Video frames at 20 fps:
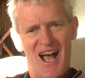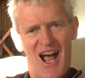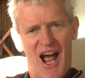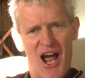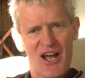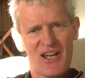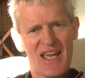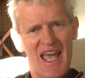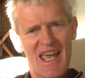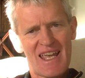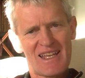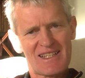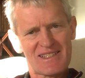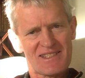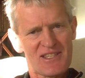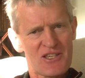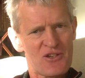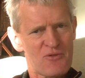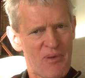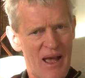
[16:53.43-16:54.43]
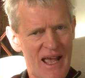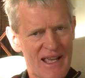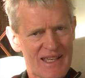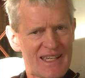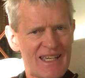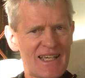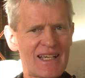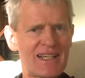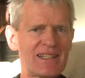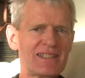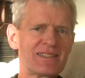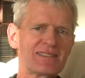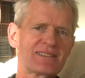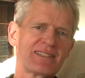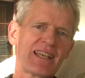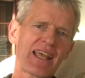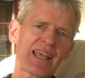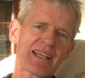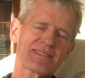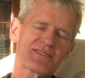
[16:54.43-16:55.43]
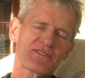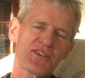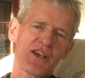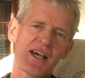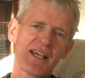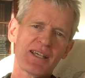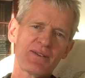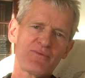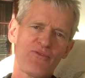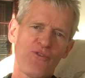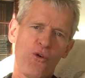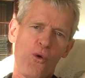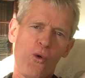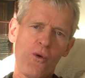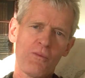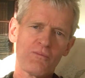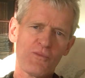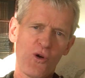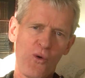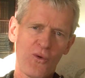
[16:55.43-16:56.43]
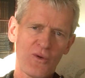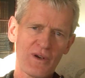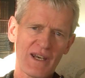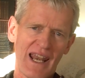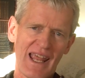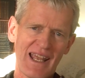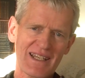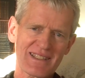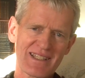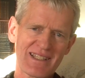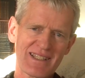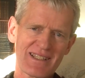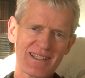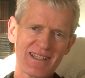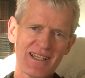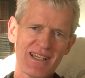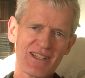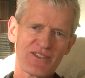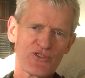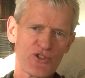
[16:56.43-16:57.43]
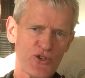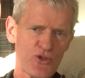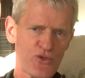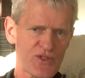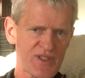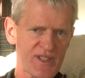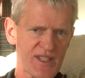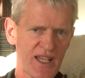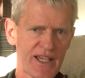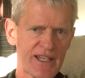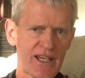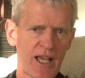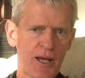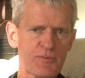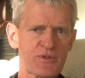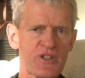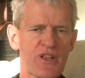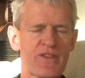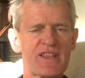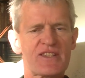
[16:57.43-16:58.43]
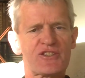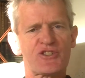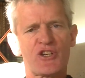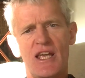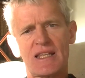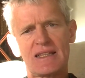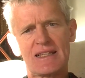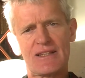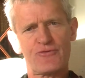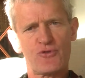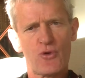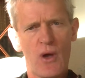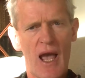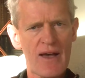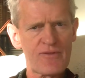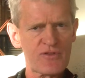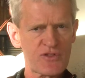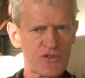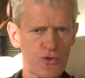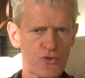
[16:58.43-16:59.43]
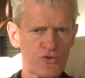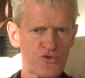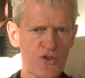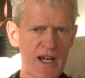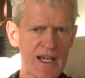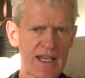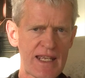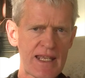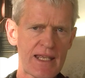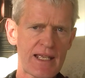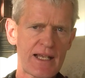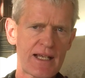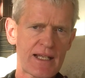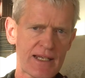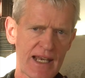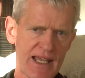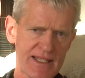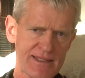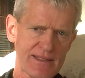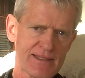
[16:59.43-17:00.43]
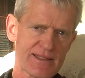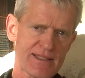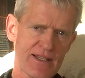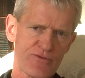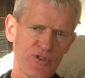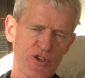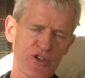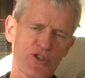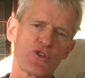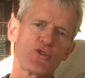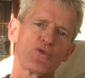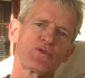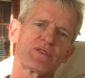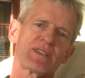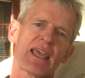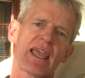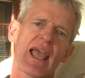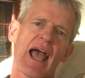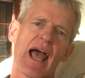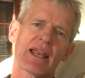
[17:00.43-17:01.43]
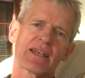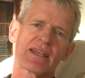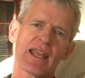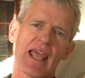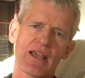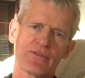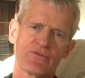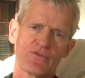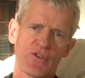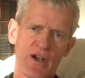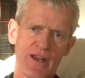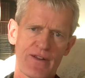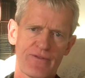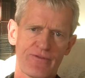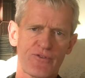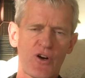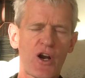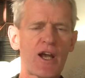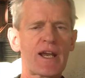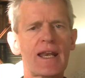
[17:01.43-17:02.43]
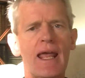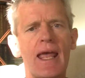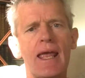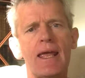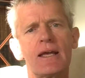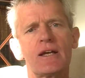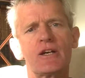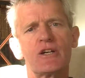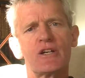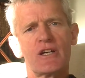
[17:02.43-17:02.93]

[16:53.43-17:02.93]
Okay, see you back here next time for more Latin. Do sign up to this channel if you haven't already. Lessons every Tuesday and every Friday.